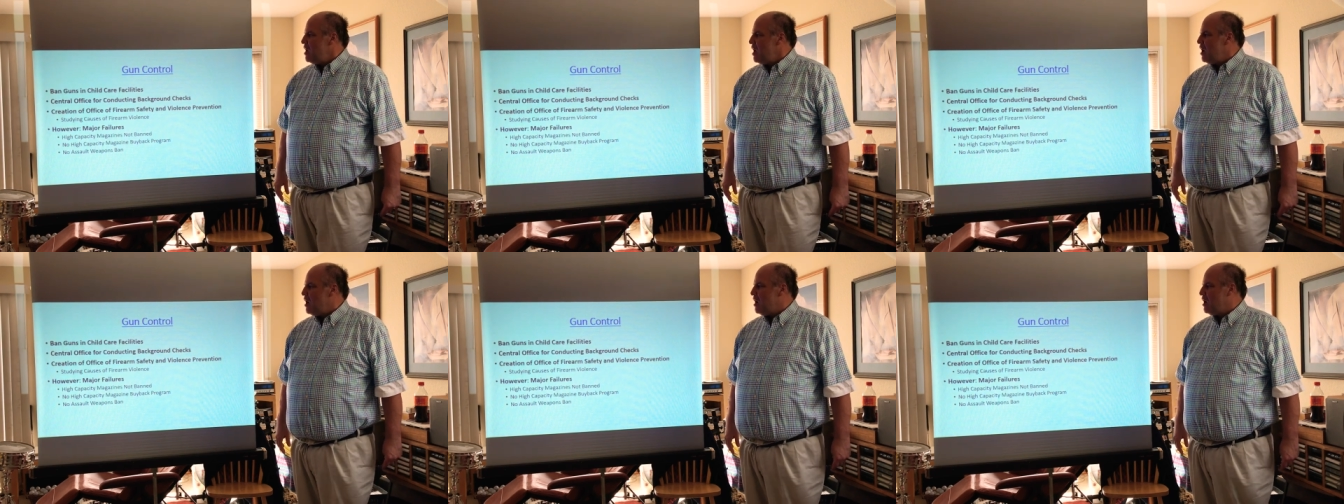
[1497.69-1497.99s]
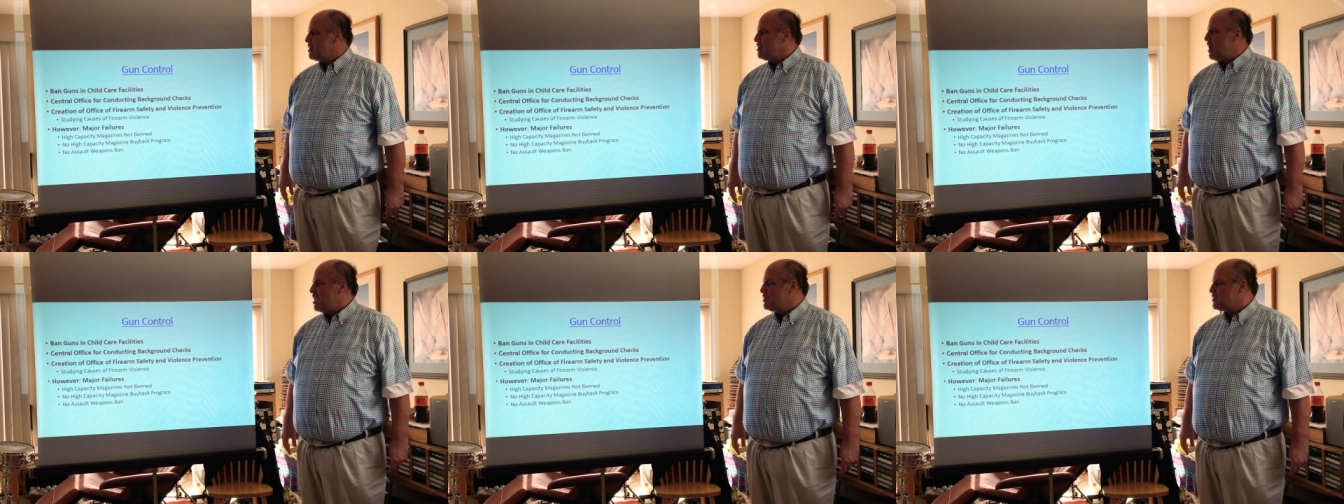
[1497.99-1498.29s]

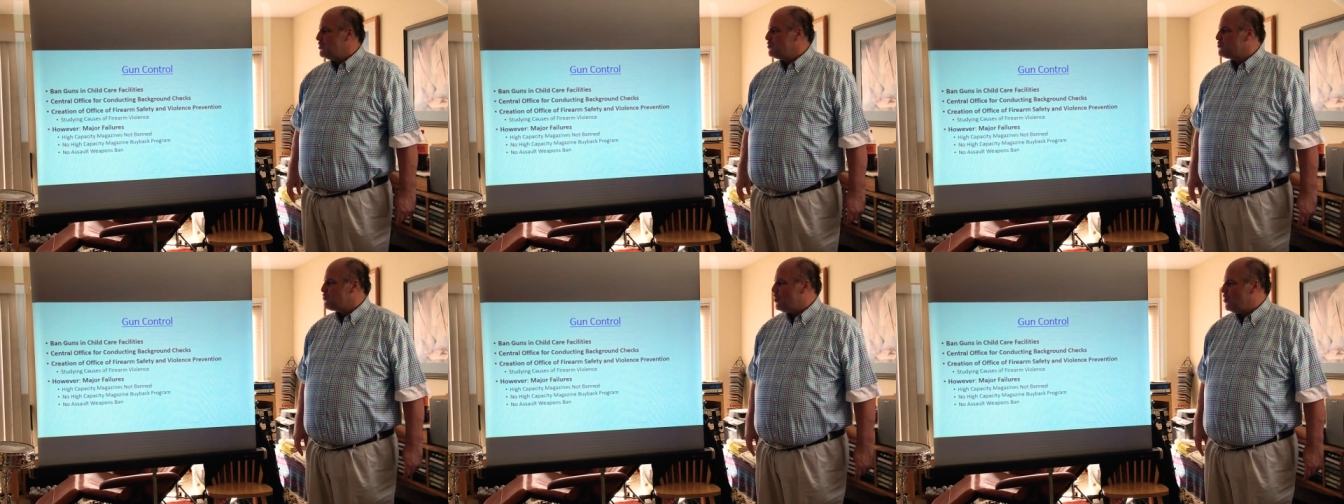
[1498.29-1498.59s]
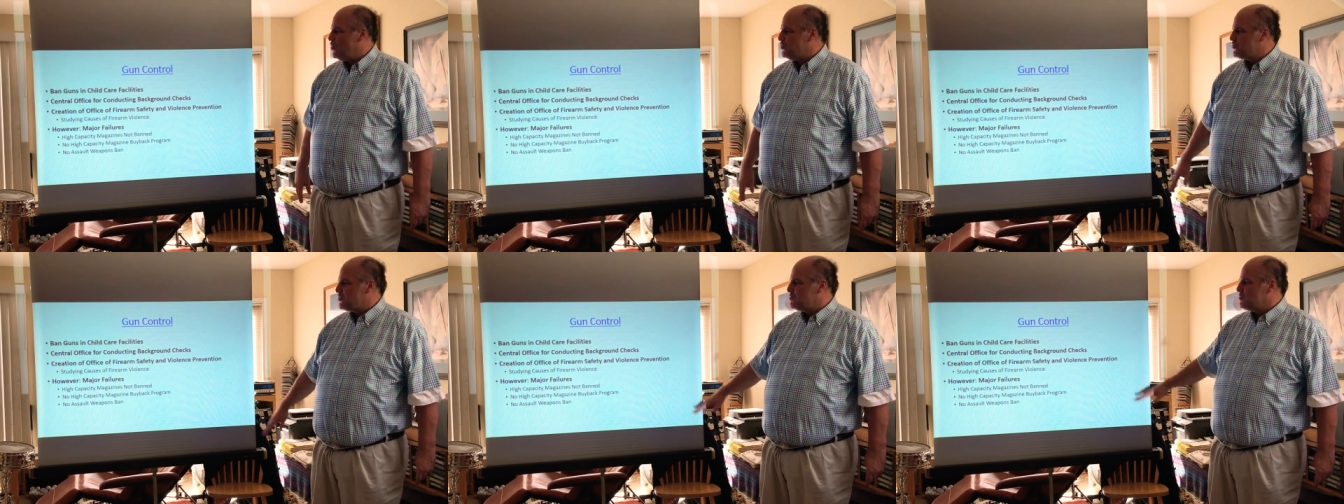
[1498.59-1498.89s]
Gun
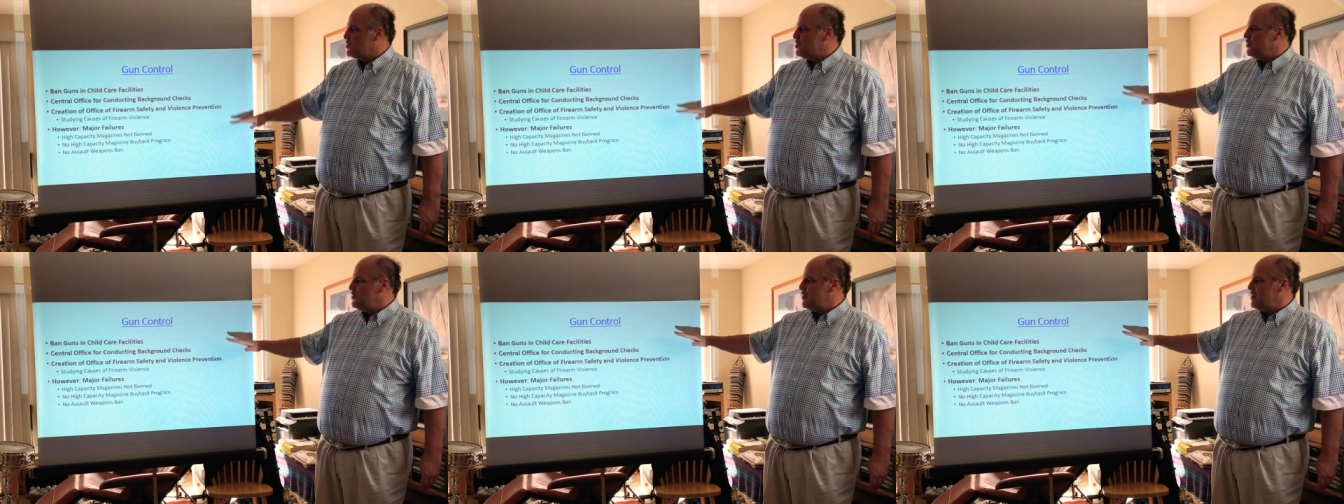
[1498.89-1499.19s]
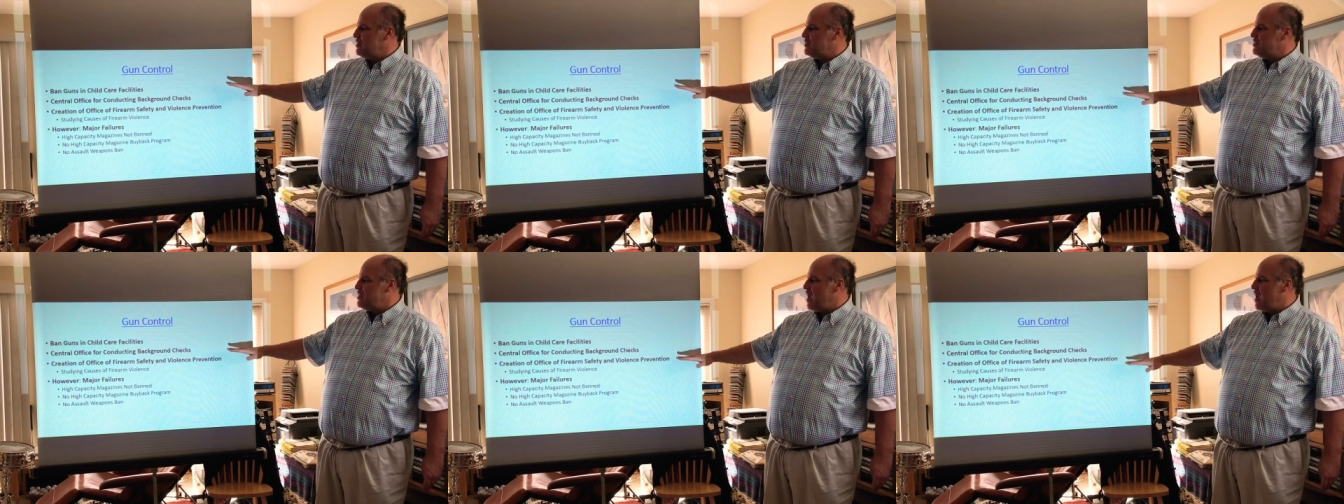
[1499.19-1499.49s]
control, some good
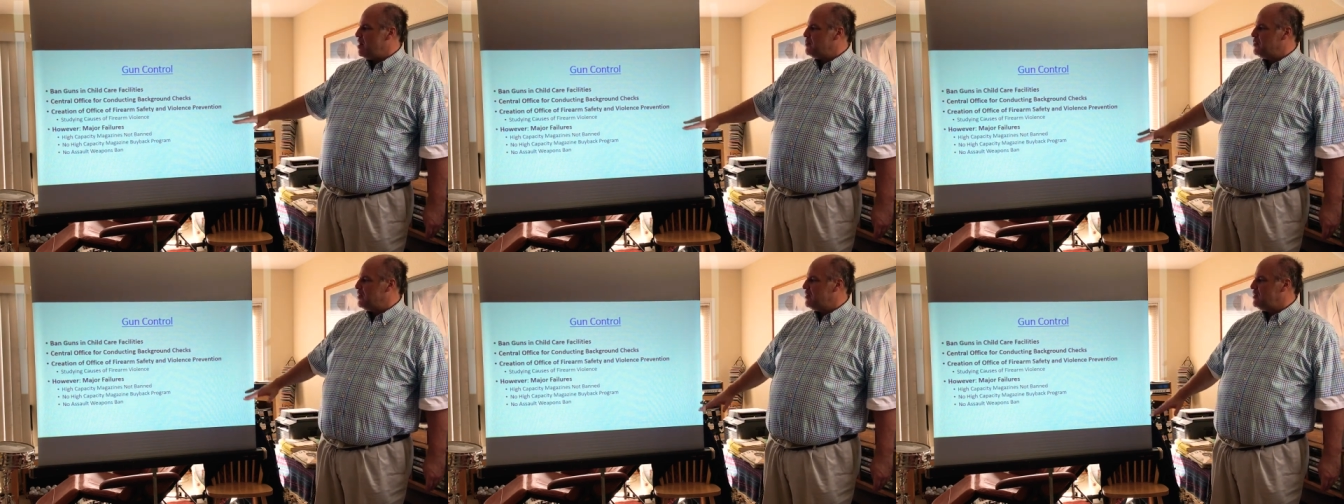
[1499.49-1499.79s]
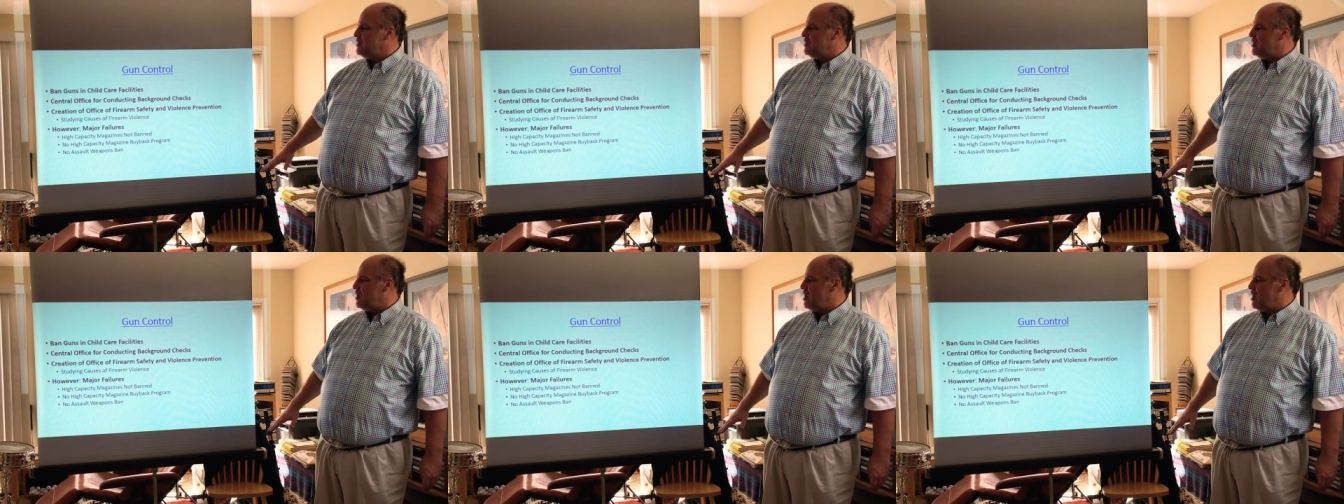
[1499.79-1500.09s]
things
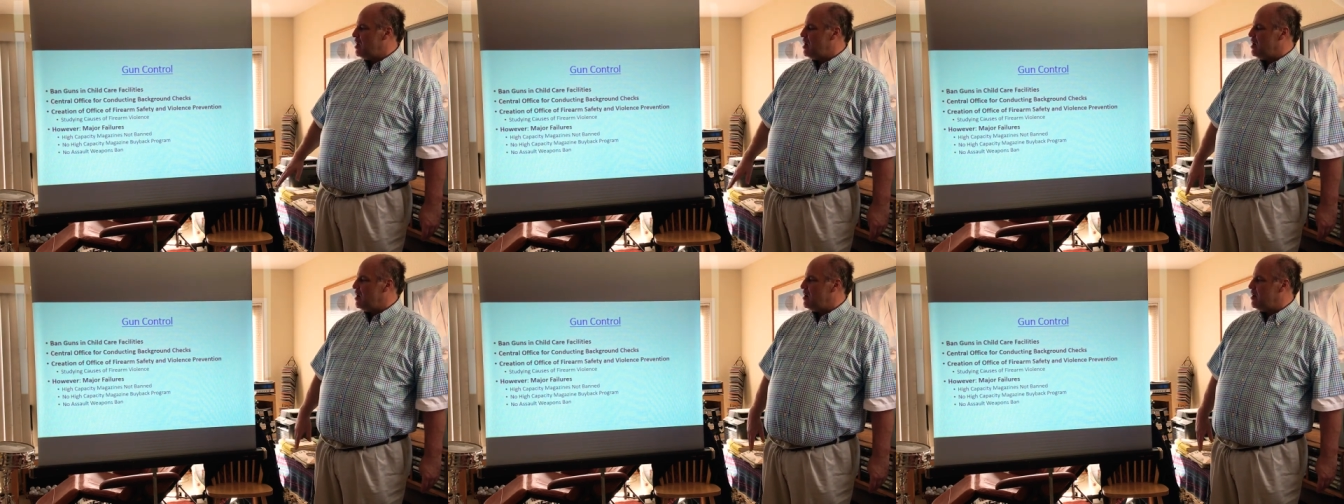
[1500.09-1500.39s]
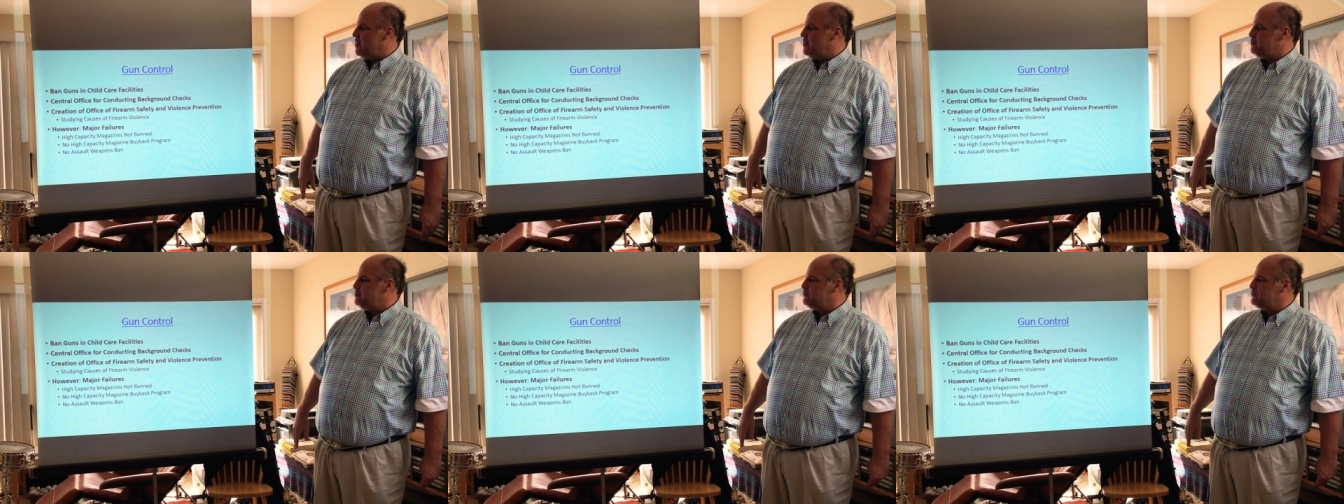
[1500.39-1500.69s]
happened.
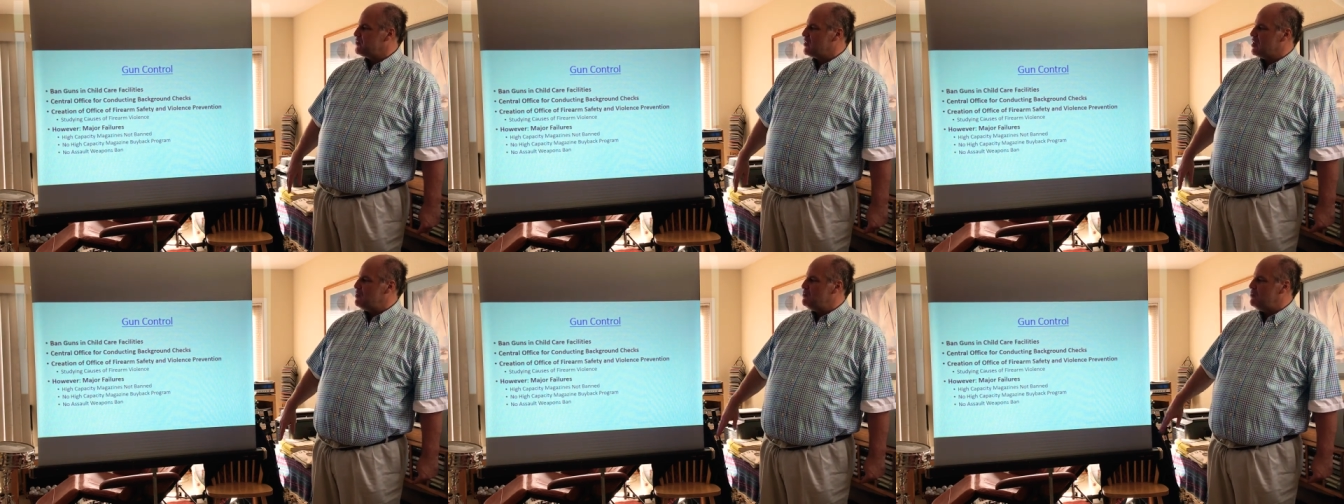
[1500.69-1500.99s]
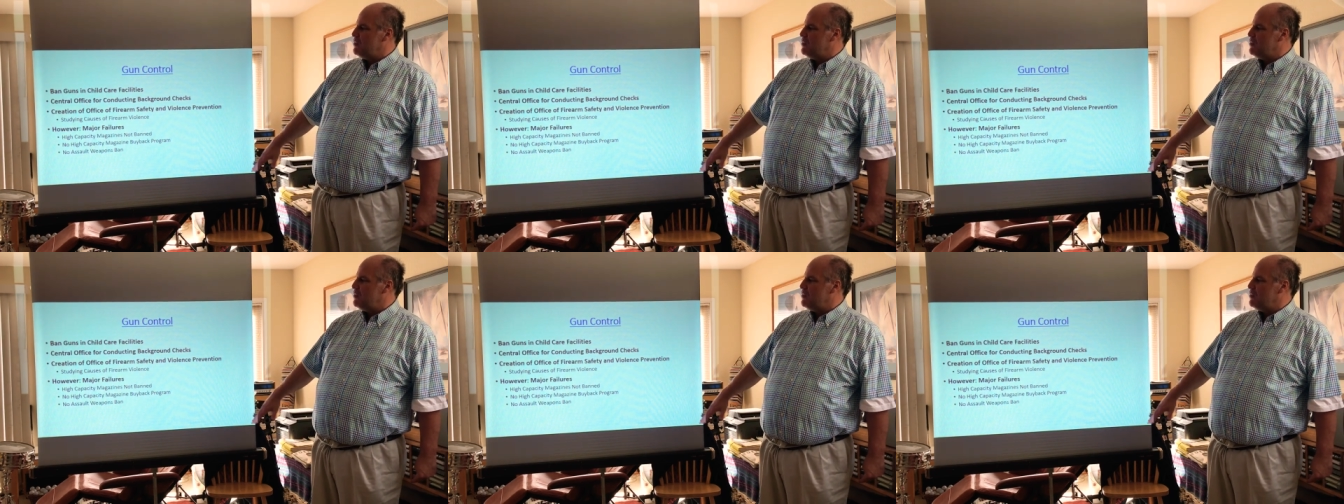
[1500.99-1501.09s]
A